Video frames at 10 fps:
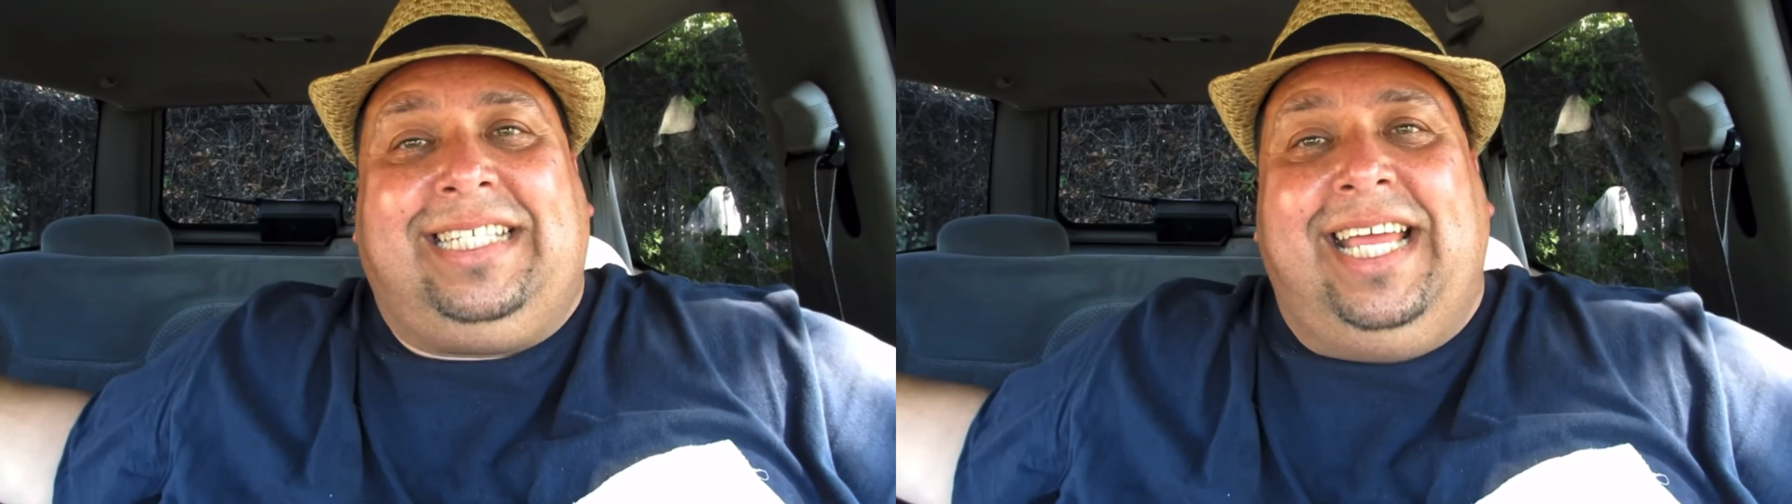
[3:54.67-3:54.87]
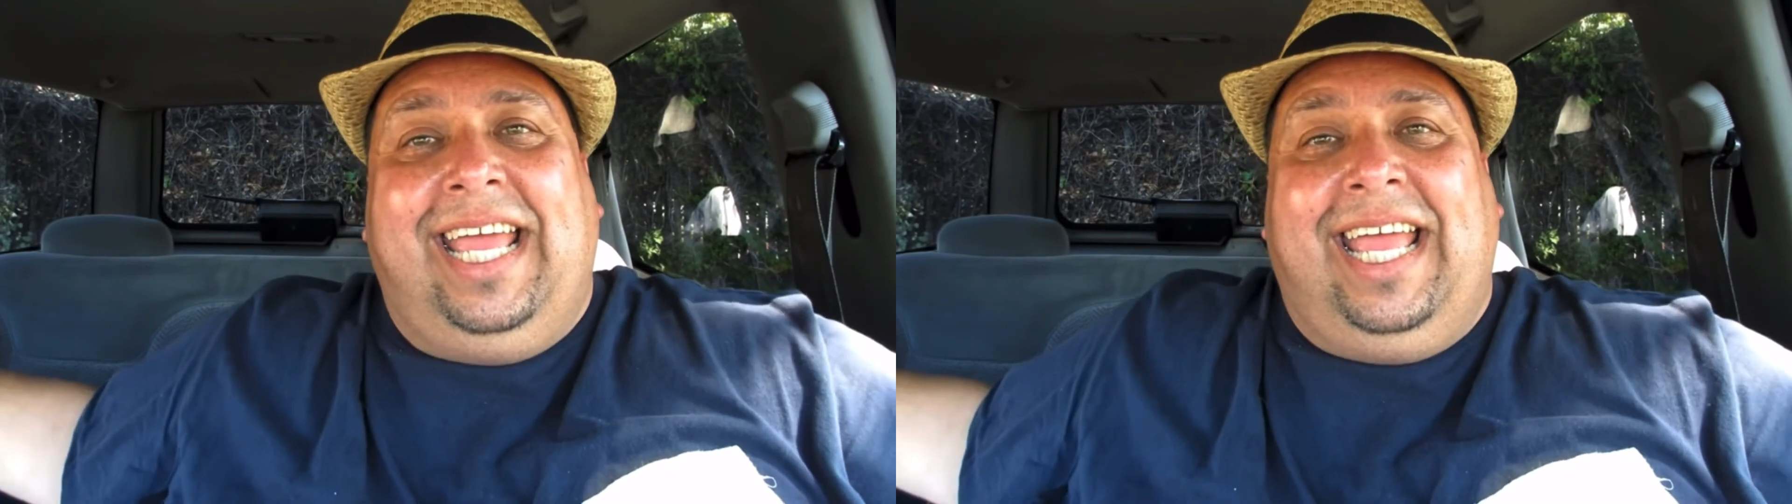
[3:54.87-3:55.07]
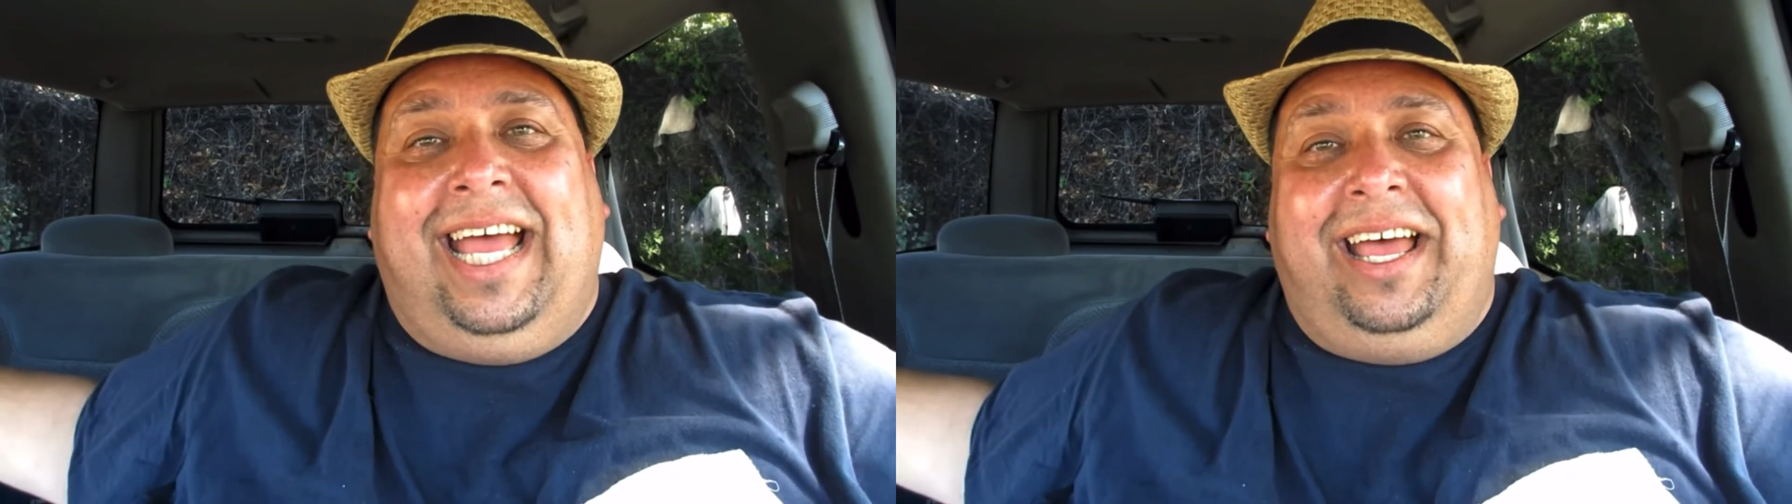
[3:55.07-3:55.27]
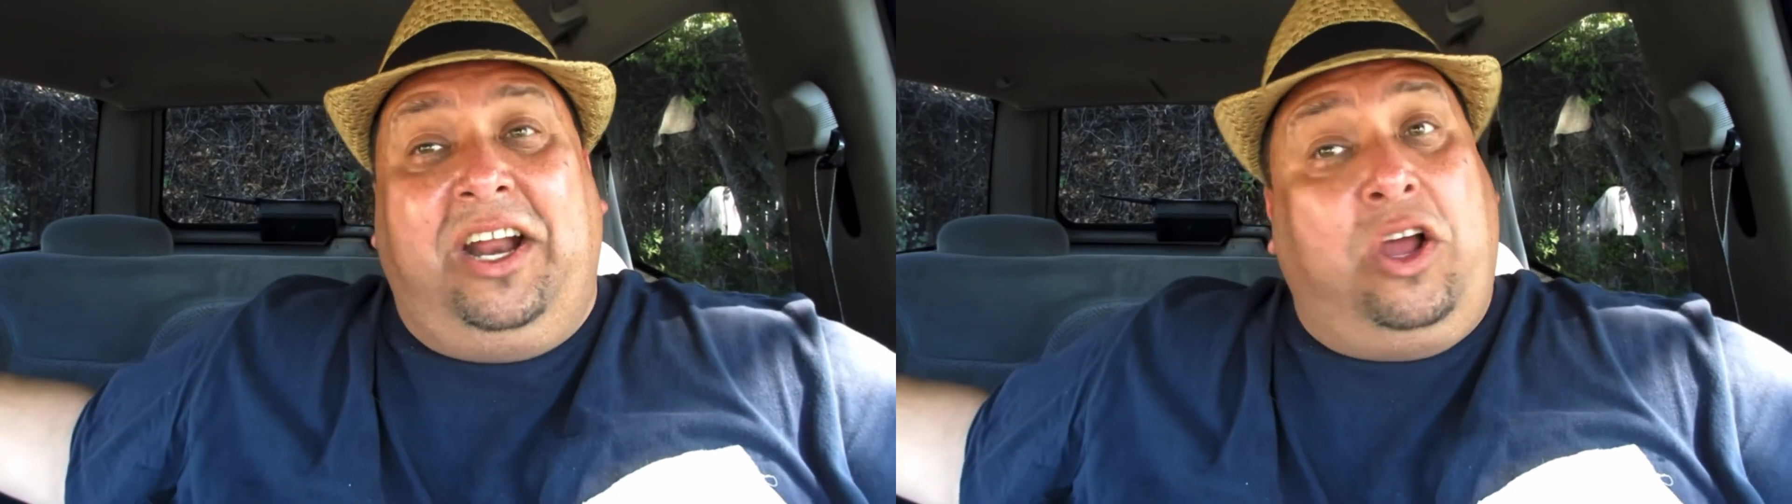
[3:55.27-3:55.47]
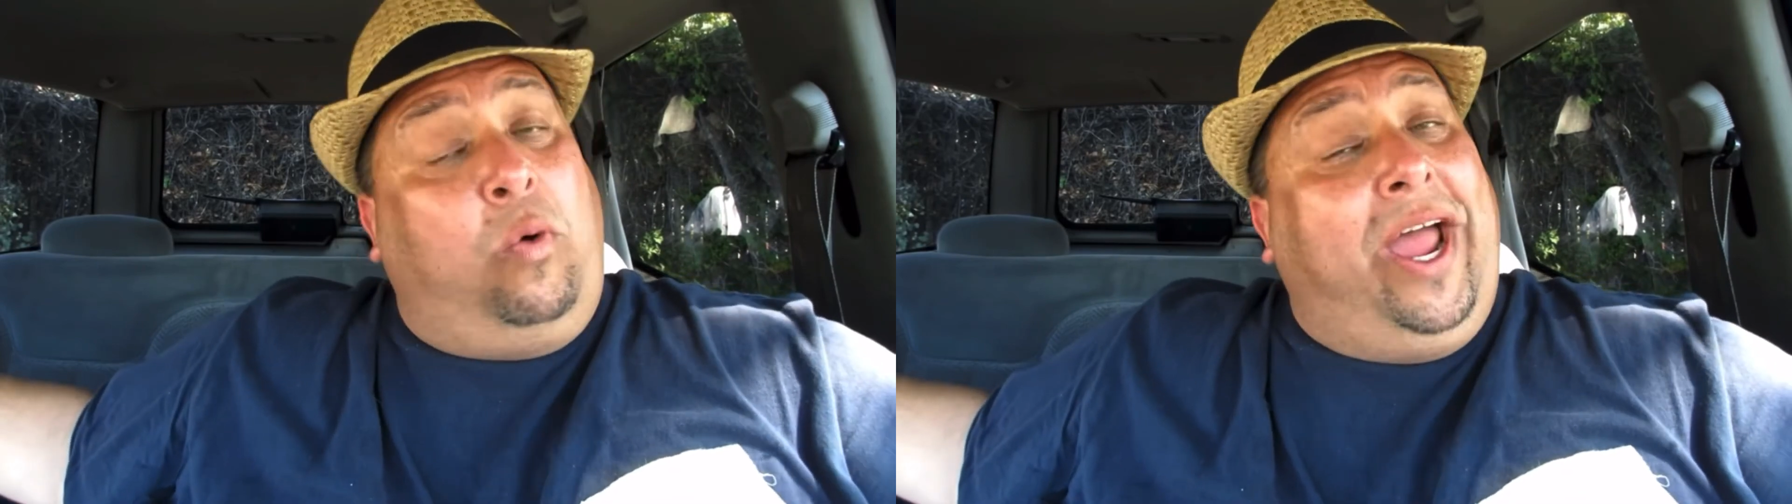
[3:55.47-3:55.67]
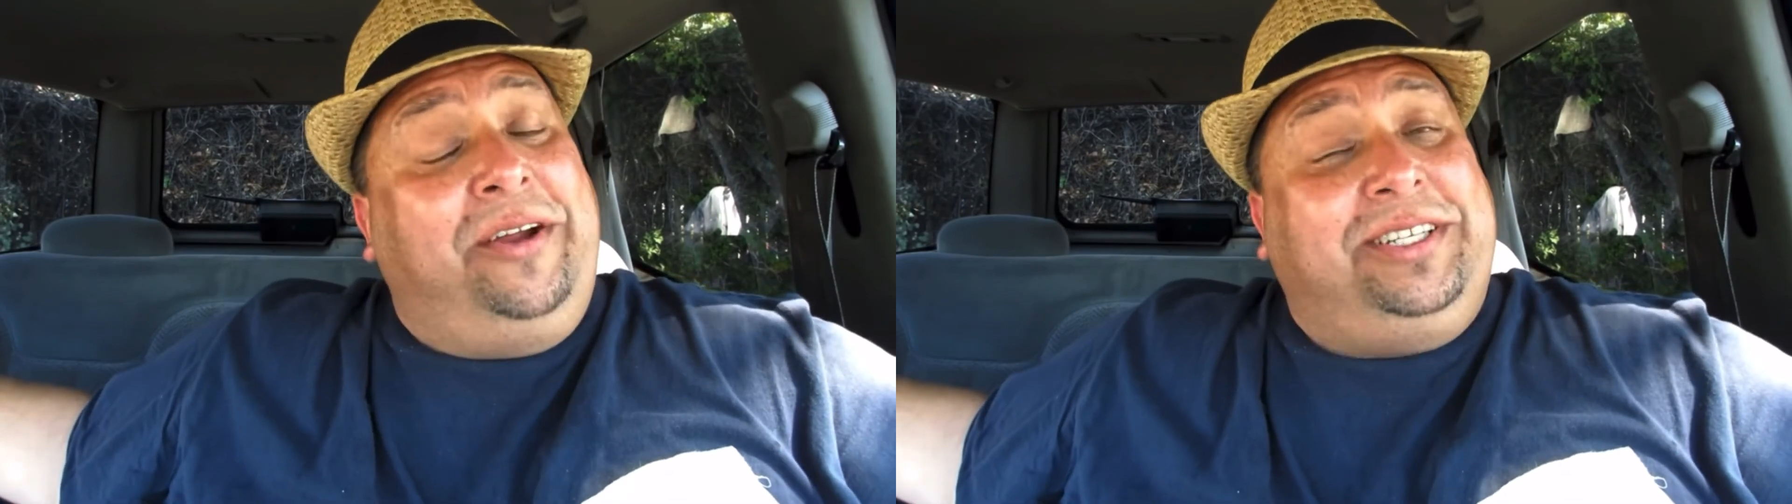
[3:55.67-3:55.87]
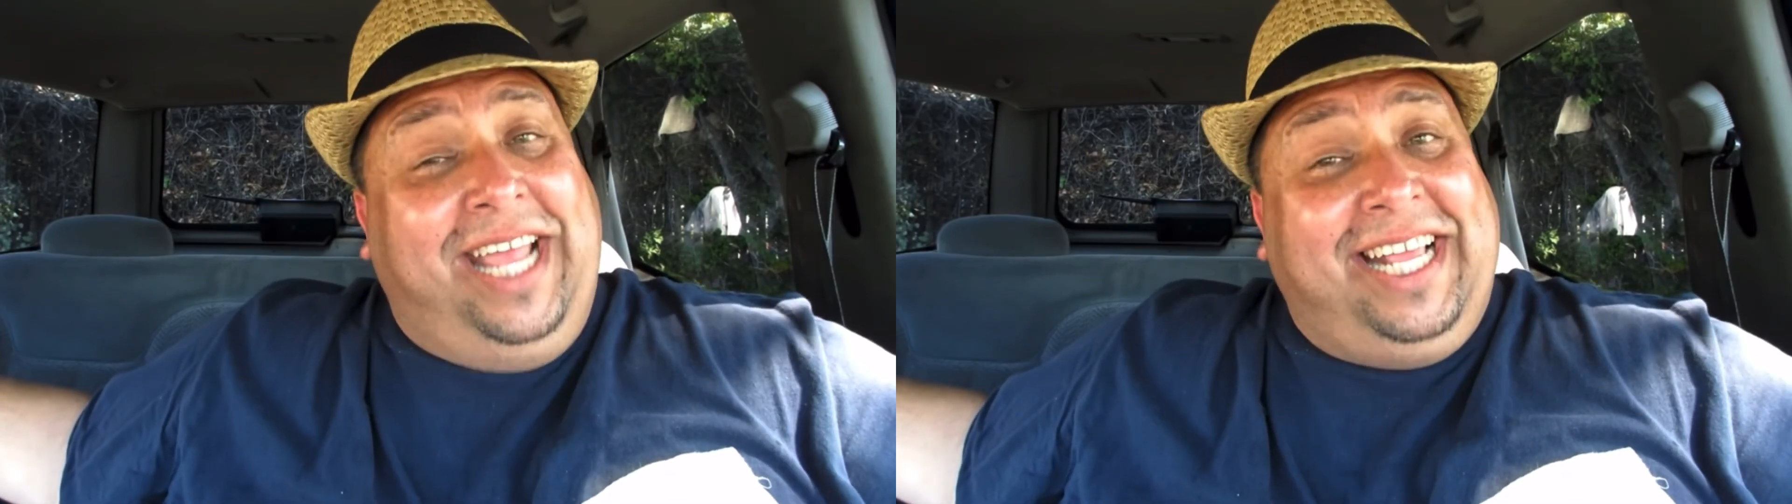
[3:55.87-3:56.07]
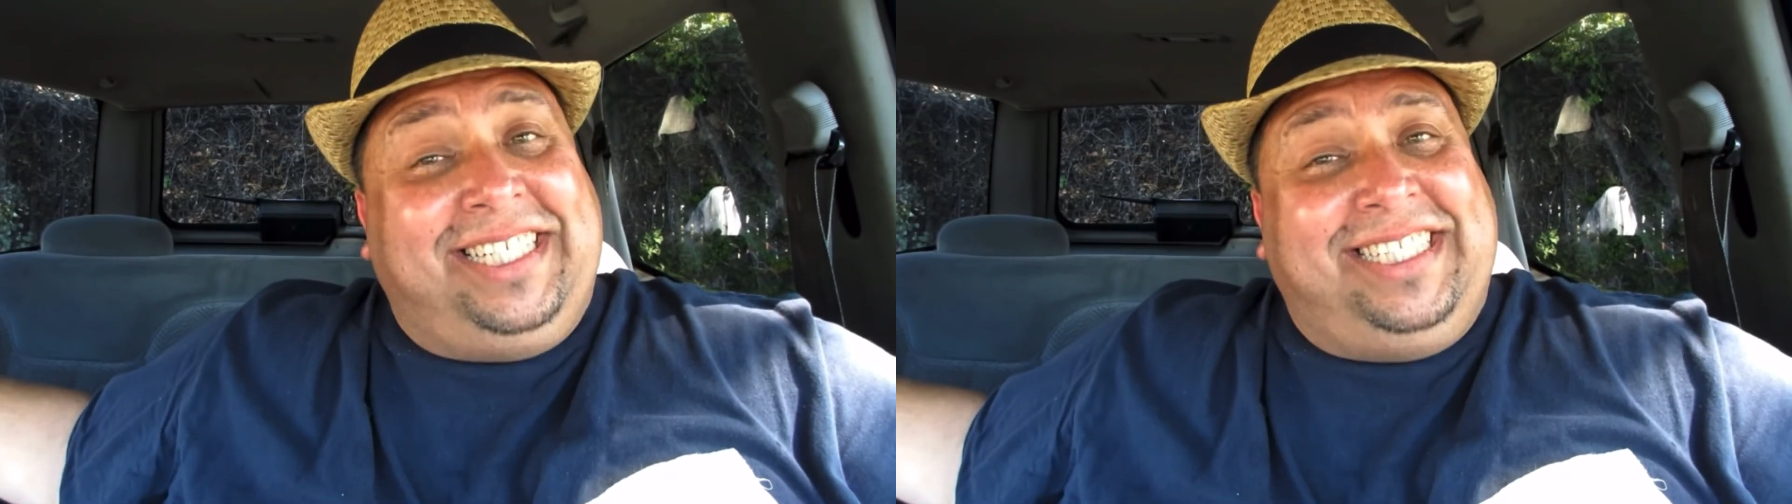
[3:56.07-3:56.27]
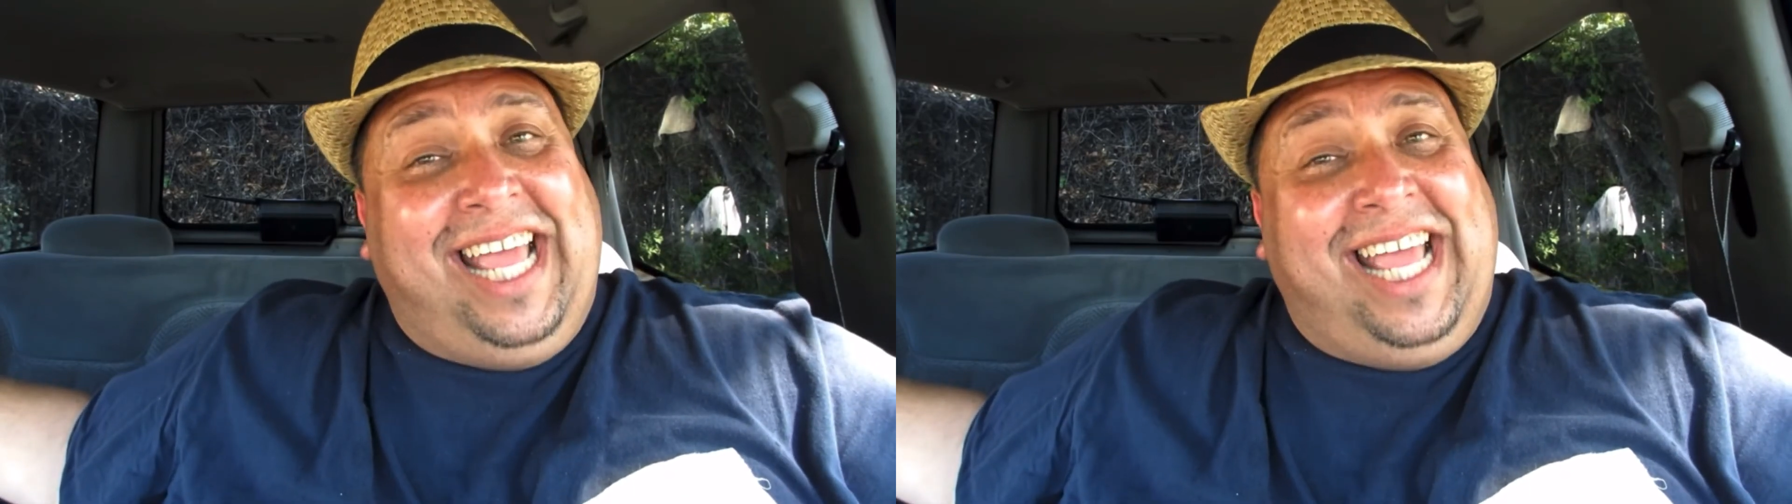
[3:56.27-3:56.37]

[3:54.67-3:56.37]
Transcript: It's a an acquired taste.